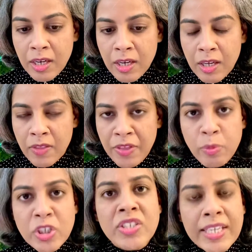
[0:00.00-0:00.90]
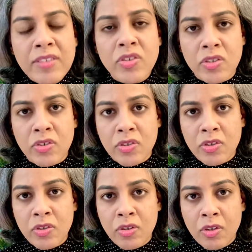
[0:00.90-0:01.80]
there was a census.
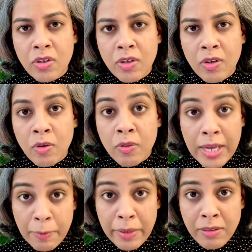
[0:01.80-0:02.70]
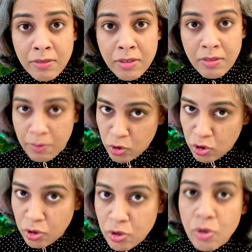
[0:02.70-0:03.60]
That meant, I'm sure
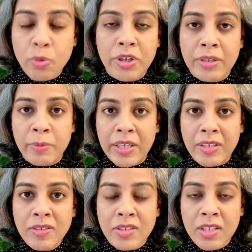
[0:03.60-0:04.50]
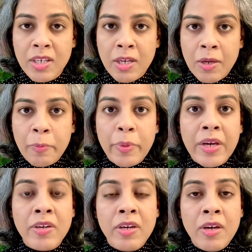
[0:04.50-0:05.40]
you know what it means,
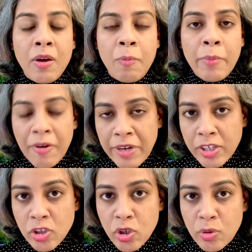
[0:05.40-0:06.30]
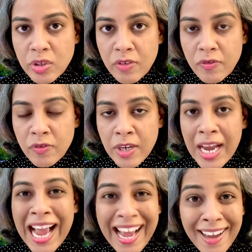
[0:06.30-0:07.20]
but Mary and Joseph
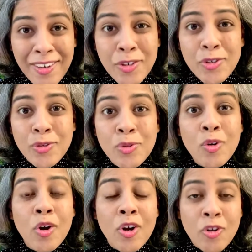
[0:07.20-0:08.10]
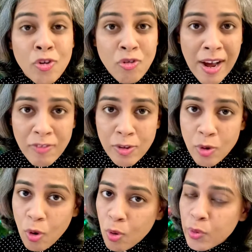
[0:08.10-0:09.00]
had to travel
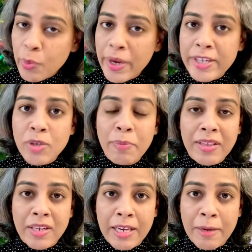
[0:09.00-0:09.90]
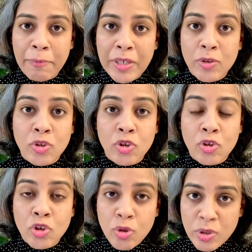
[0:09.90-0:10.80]
all the way to Bethlehem because
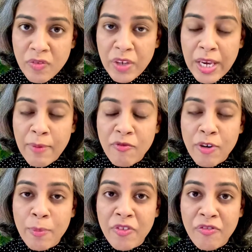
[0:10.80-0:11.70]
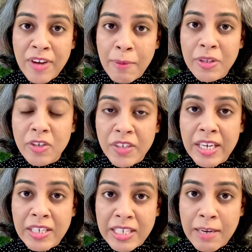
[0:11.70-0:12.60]
Joseph came from the family of
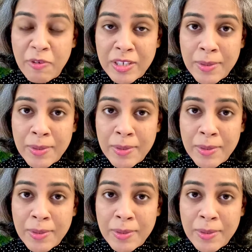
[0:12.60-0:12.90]
King David.